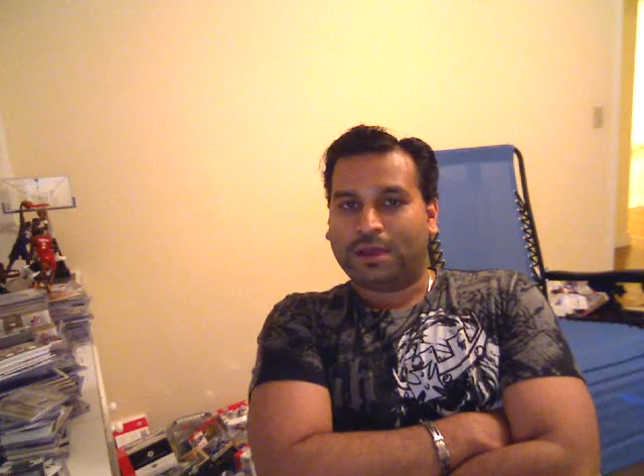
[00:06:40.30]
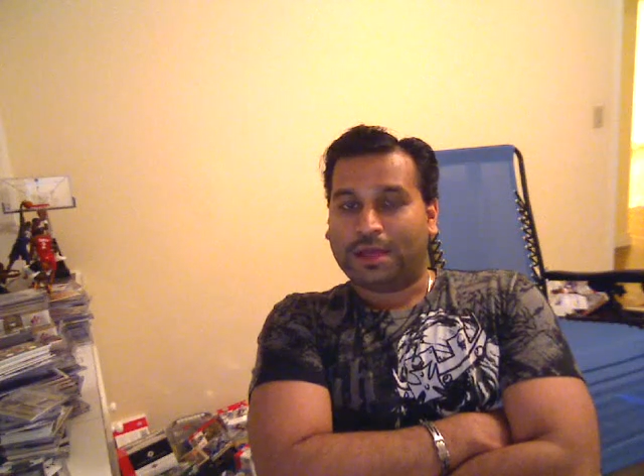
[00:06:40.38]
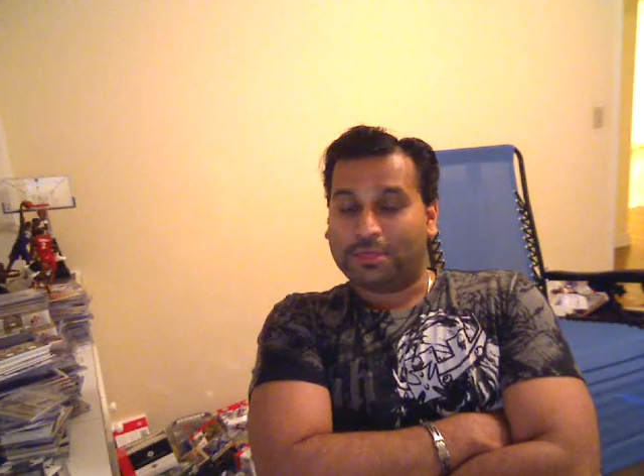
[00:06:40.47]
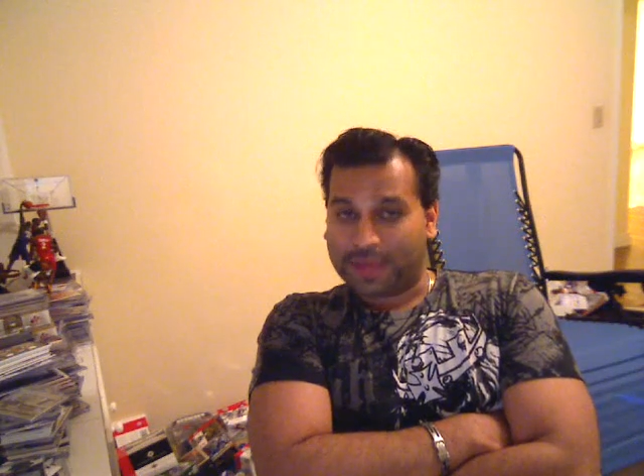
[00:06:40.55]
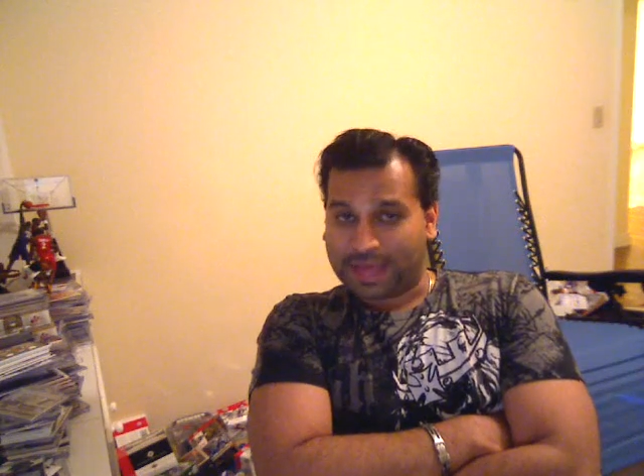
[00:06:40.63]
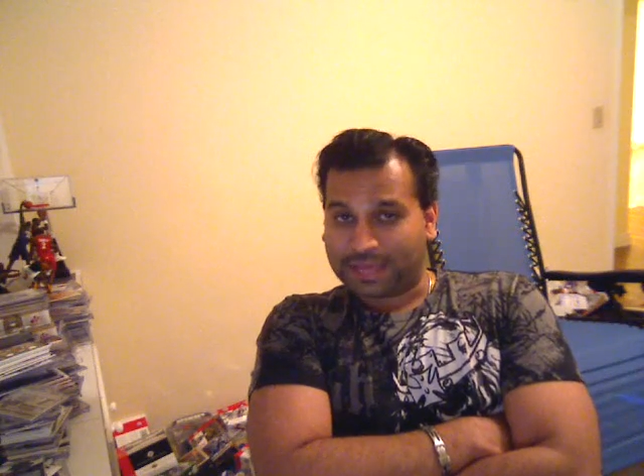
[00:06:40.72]

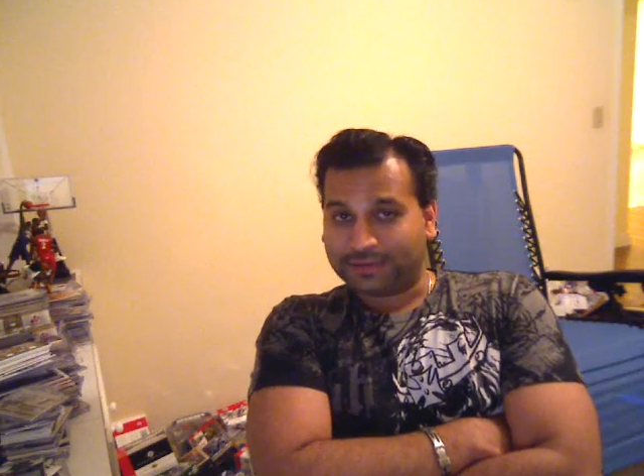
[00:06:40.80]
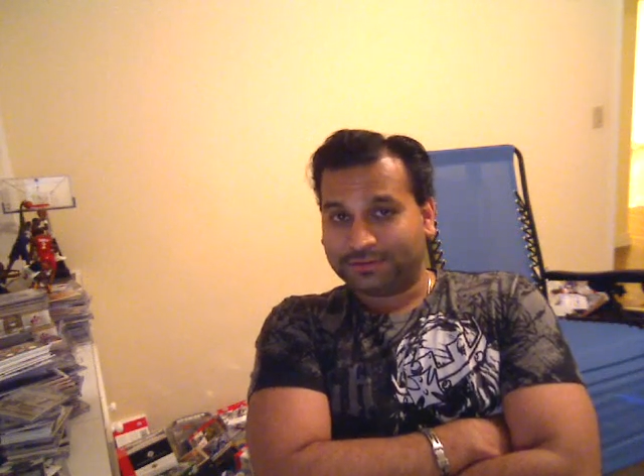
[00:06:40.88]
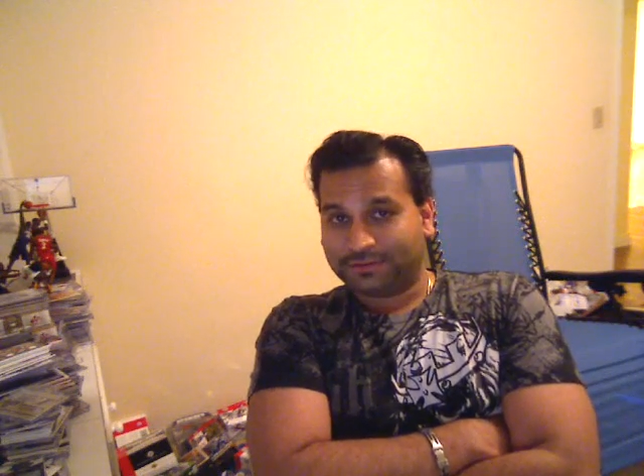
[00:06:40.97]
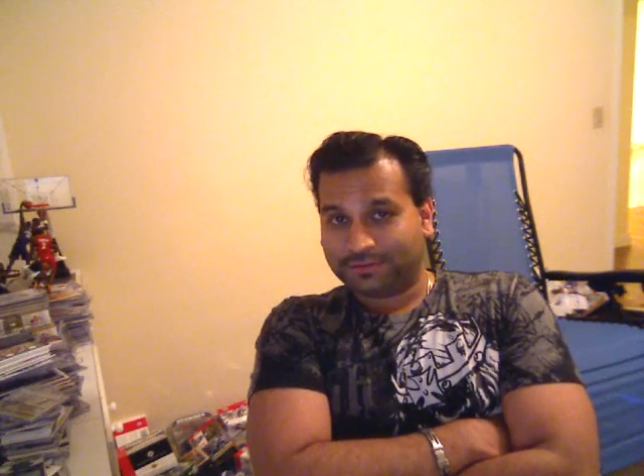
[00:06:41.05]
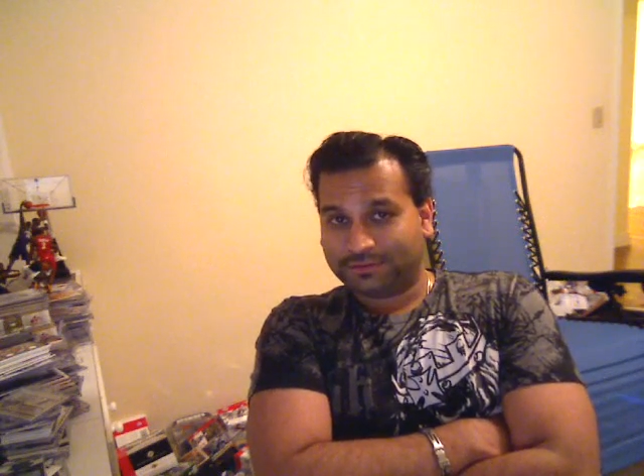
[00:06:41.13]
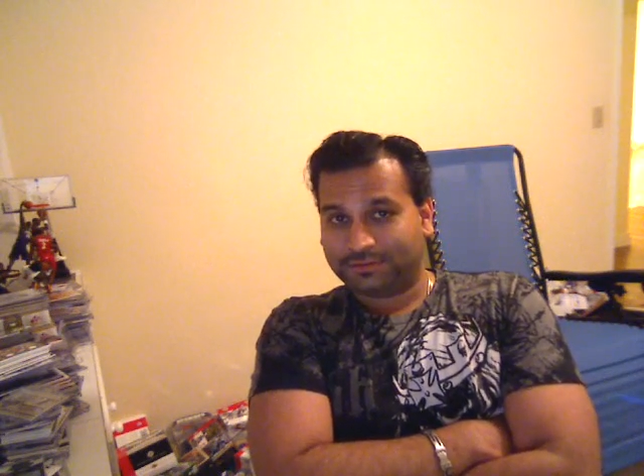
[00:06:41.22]
And that
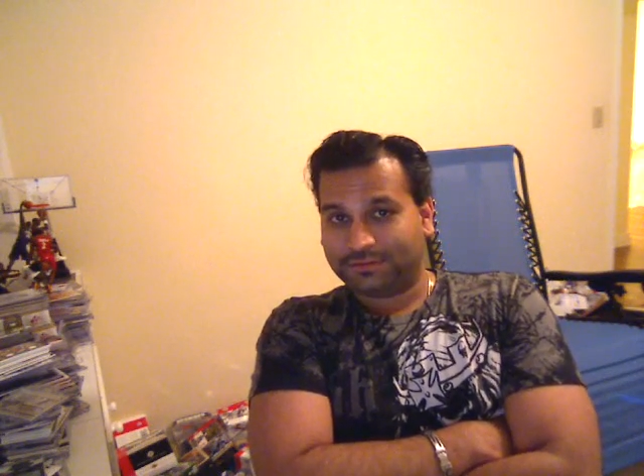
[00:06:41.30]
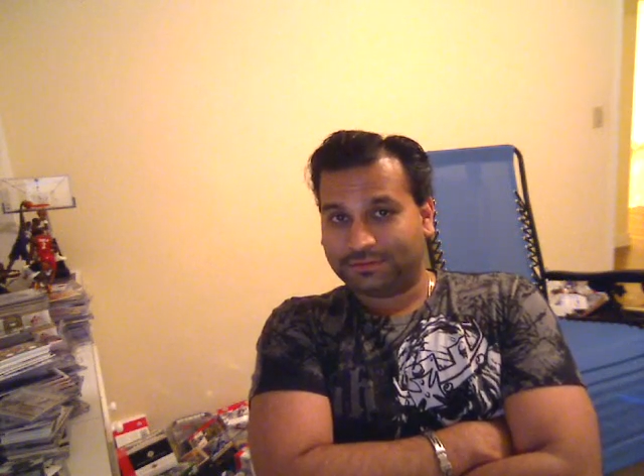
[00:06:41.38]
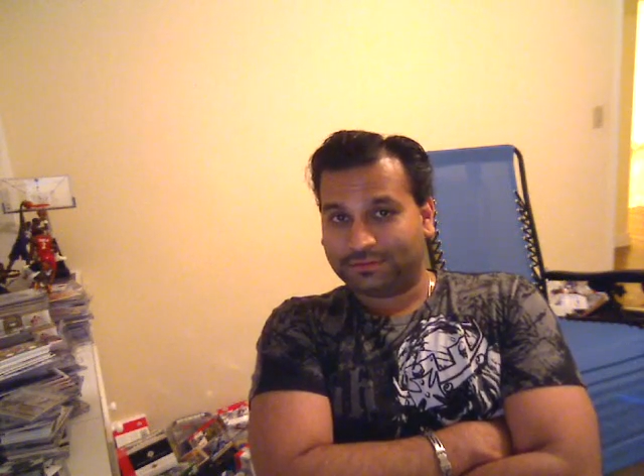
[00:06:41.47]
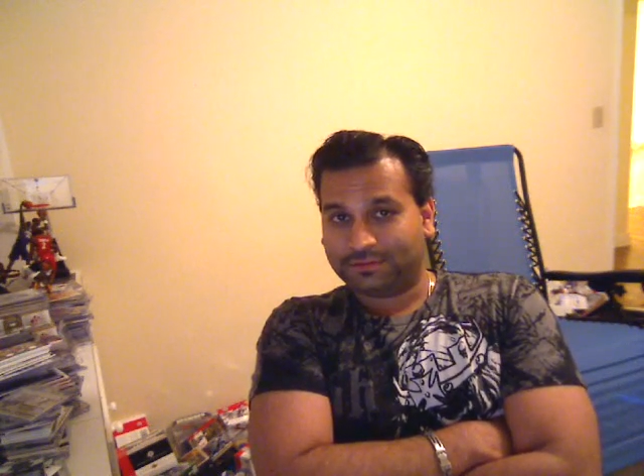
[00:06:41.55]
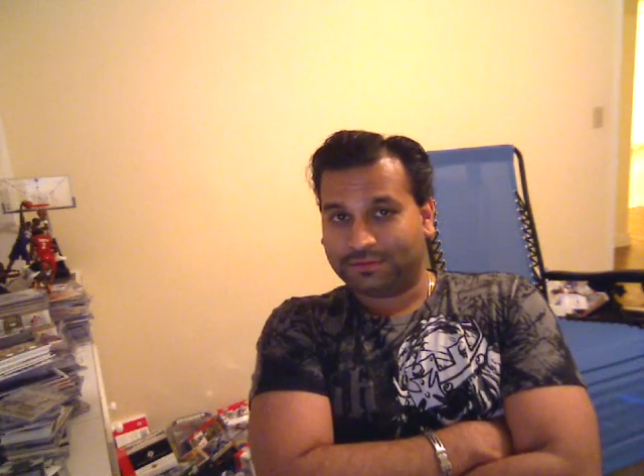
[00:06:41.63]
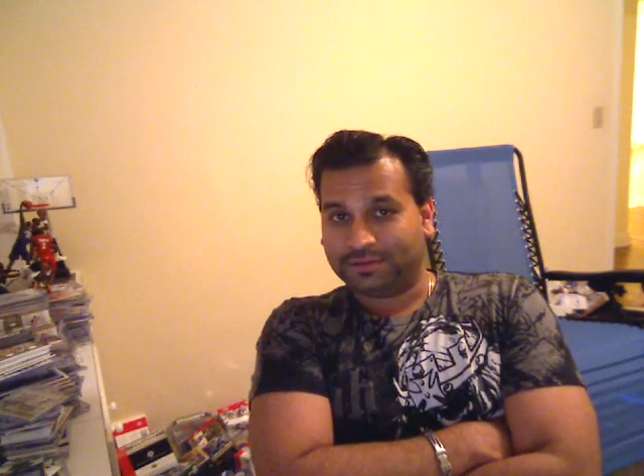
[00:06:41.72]

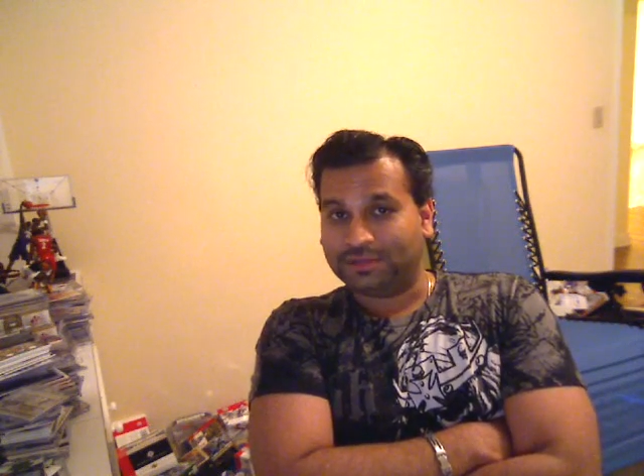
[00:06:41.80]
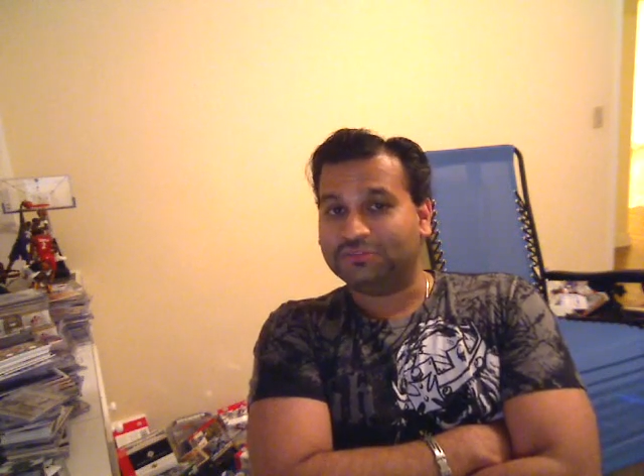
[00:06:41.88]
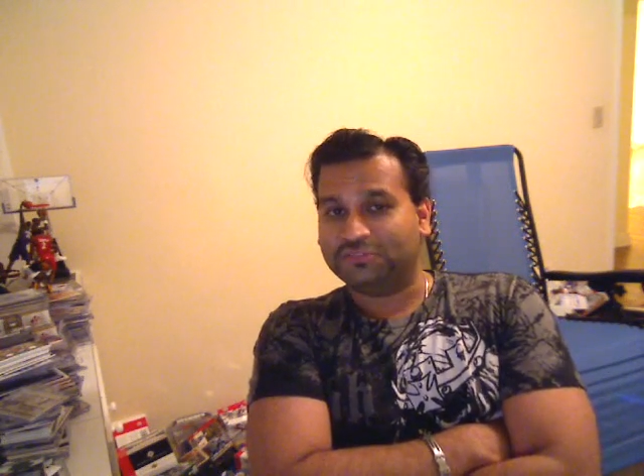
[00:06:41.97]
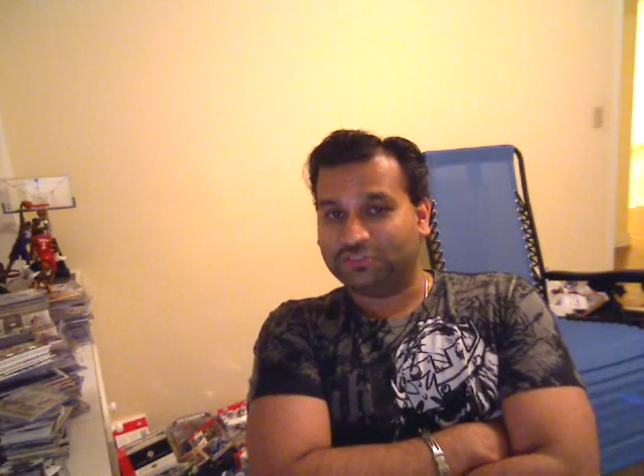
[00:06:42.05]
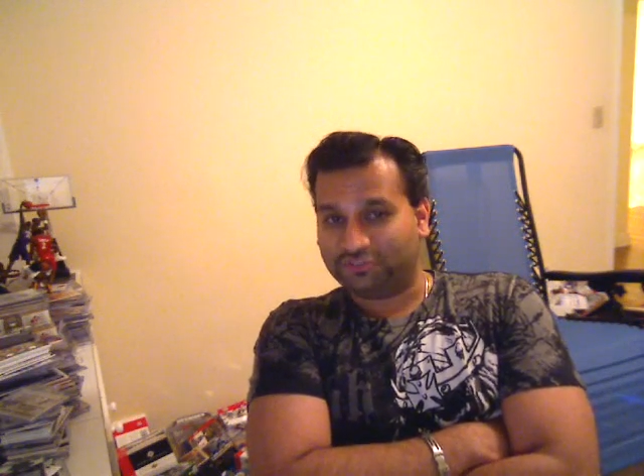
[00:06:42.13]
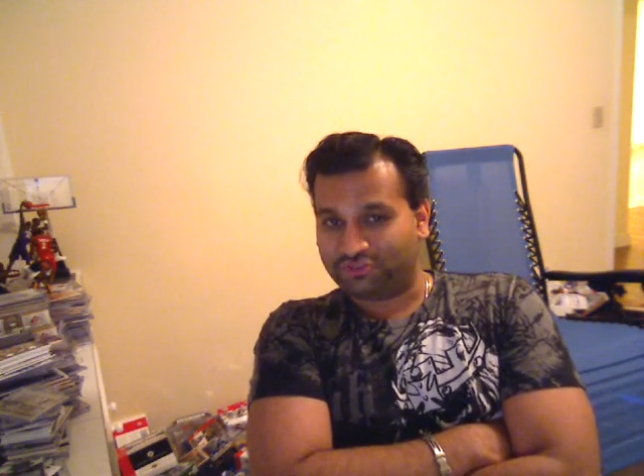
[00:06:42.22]

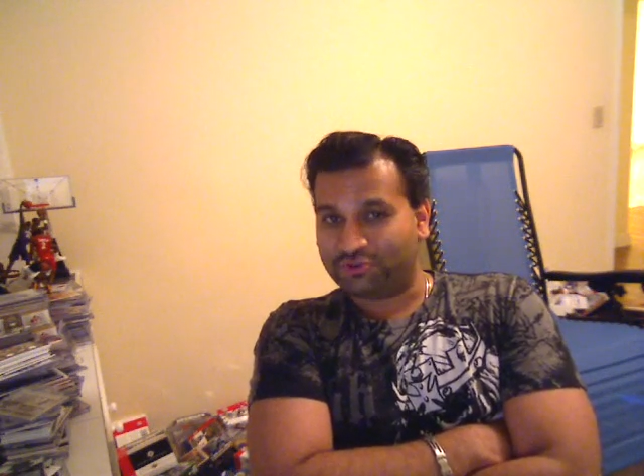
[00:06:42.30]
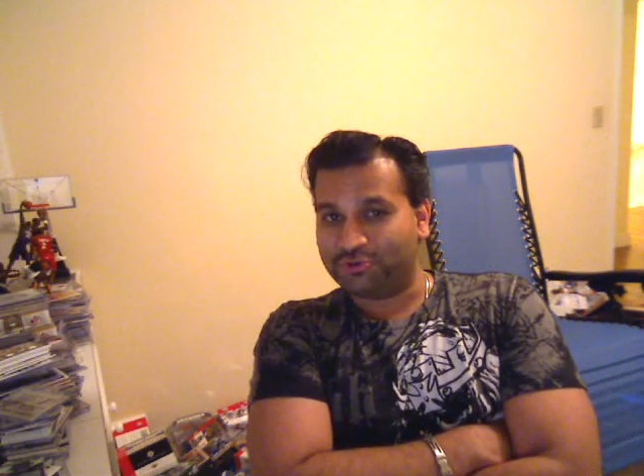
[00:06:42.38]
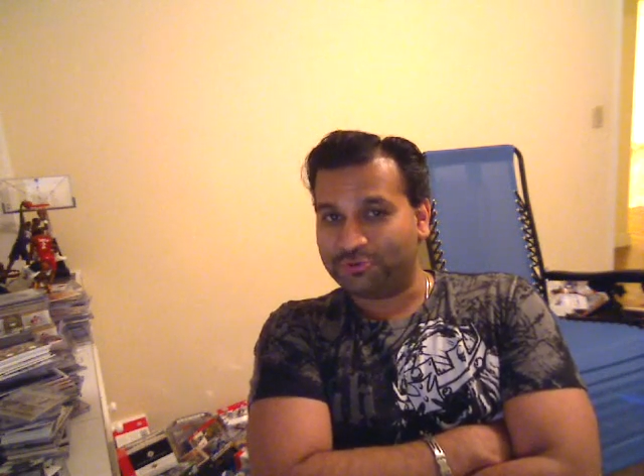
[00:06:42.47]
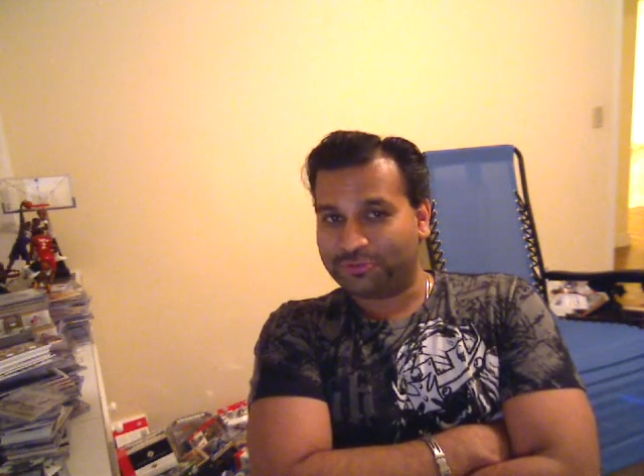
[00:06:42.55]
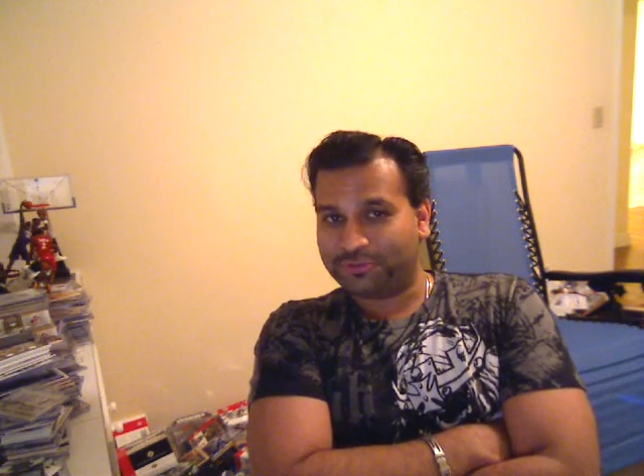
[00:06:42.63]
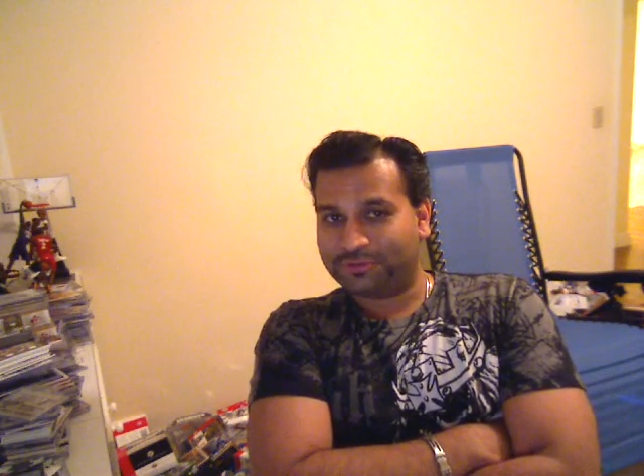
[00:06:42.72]
is the
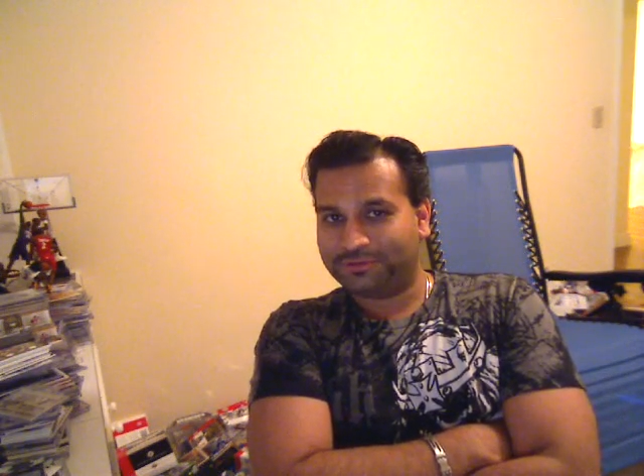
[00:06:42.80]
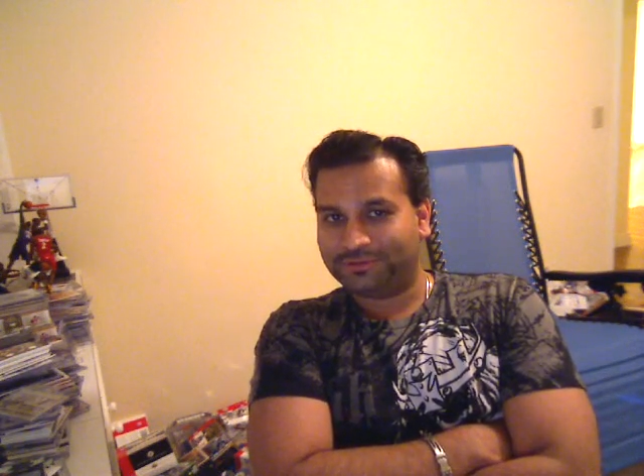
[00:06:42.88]
truth.